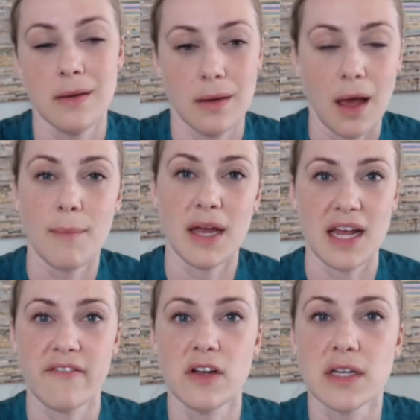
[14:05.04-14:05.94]
I might
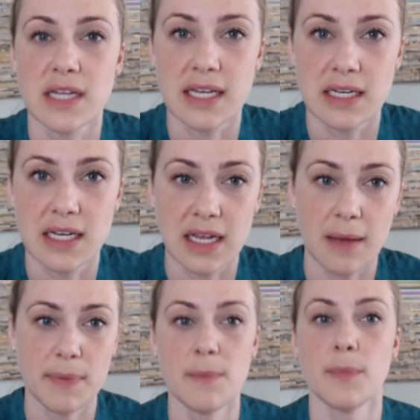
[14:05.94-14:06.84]
have a good day
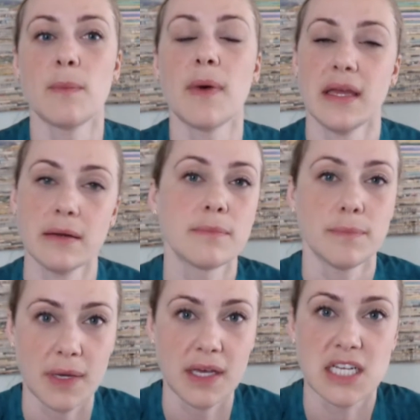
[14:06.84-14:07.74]
today. People might
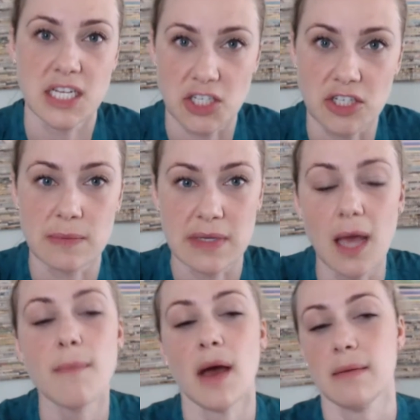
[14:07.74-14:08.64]
pay attention to me. I
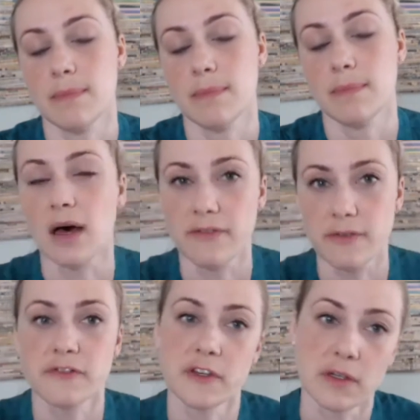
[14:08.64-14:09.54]
might be loved
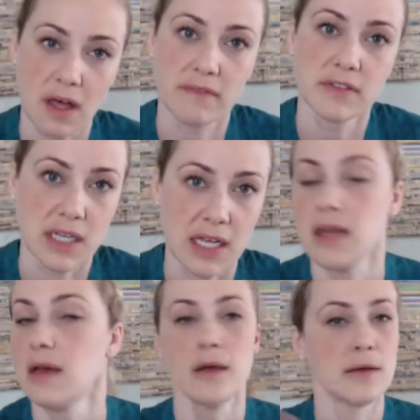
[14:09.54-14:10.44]
or feel loved
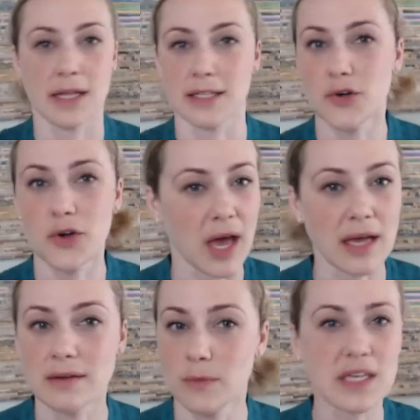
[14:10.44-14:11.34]
today. That's
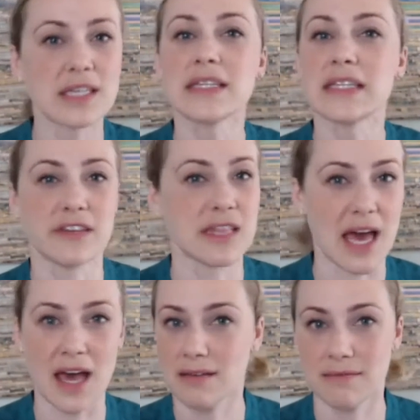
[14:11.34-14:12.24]
okay. We can live in
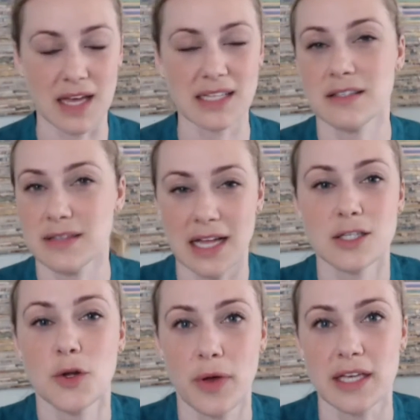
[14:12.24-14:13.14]
that. That's that's
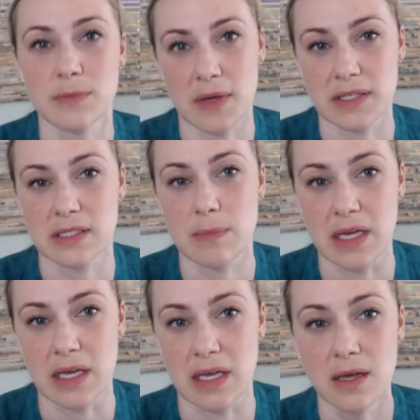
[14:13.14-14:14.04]
an okay space to be
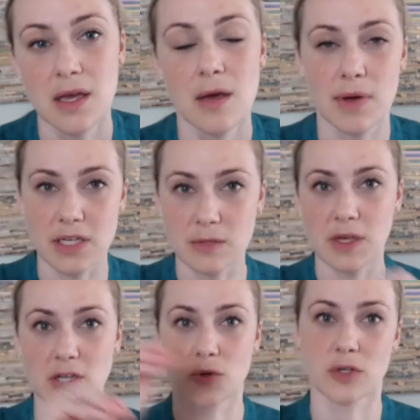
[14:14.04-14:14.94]
in. But just
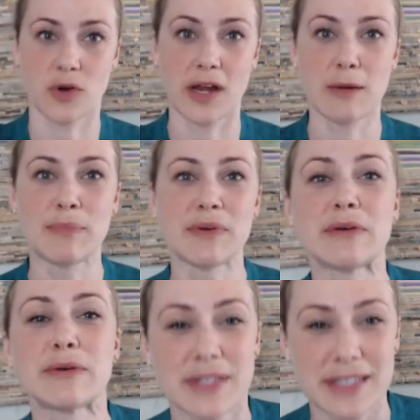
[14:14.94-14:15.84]
make sure we're trying to
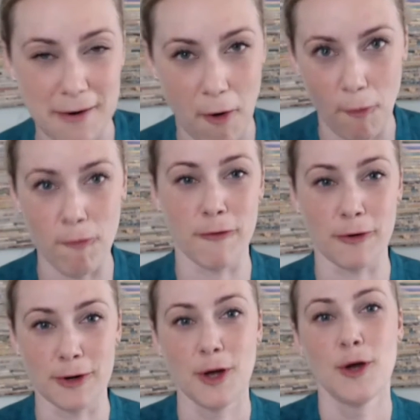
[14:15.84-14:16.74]
build it
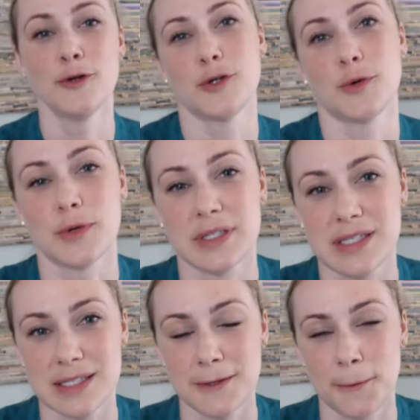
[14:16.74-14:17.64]
over
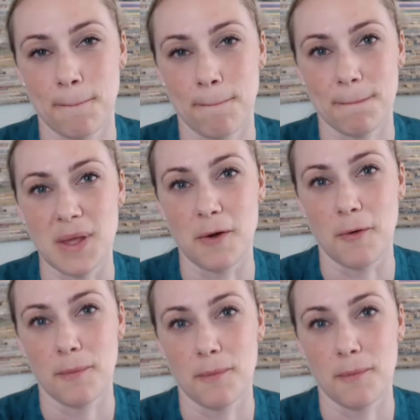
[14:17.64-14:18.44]
towards, you know,